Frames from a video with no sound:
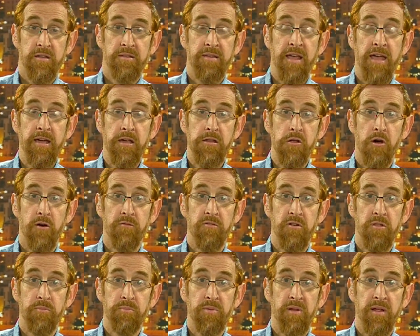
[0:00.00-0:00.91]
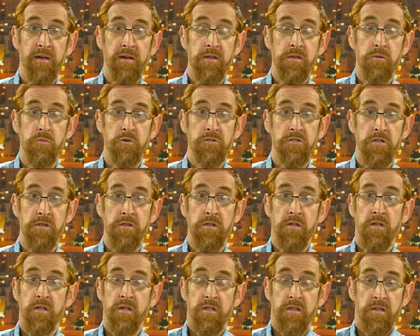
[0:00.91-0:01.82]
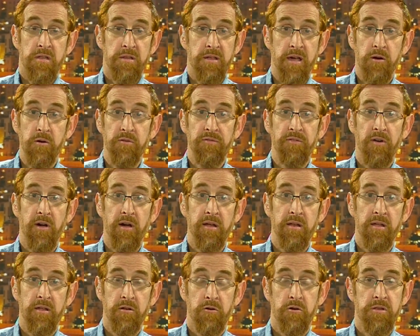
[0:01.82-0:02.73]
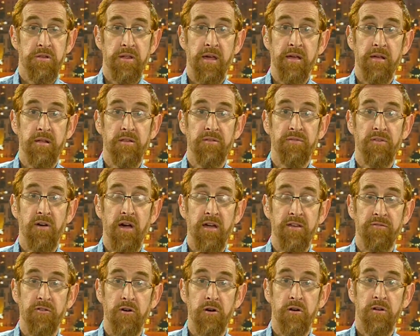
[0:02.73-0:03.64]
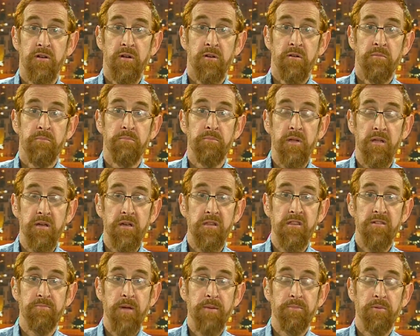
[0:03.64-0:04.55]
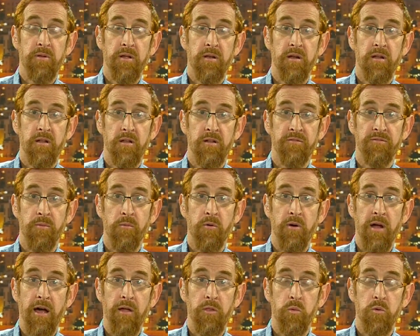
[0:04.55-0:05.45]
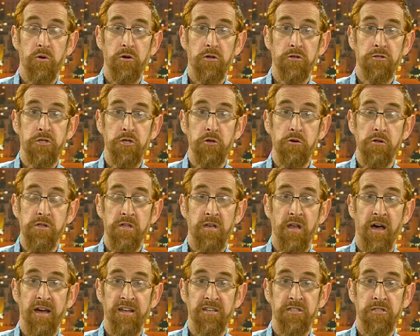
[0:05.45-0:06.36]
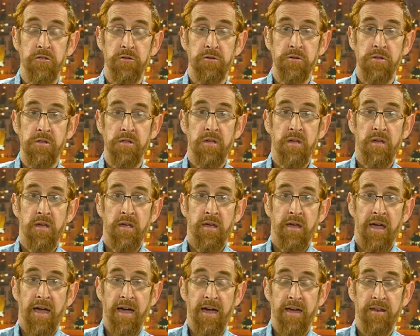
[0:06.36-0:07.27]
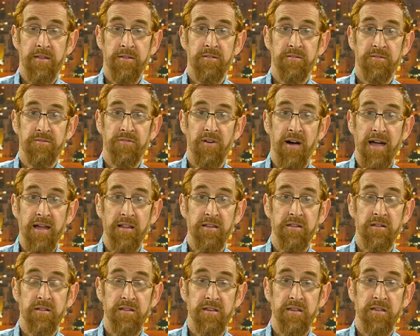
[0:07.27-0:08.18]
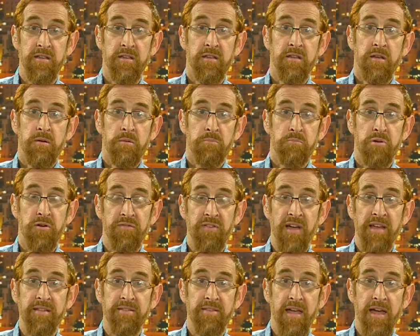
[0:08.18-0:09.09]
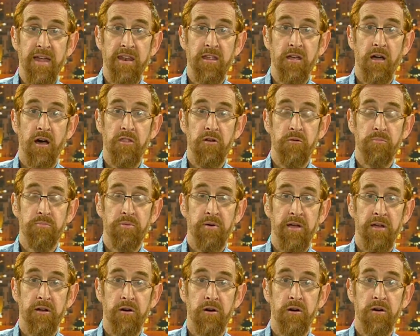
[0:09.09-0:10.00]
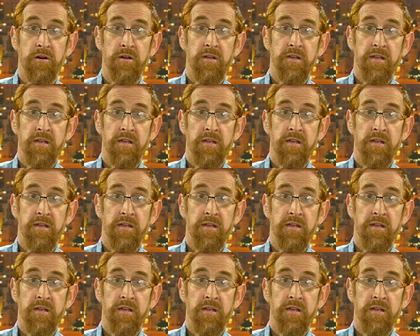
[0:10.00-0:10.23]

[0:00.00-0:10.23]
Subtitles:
takes over the place, which is sacrificed or sanctified for millions of people from around the world, Jews and non-Jews, and violently prevent any other prayer,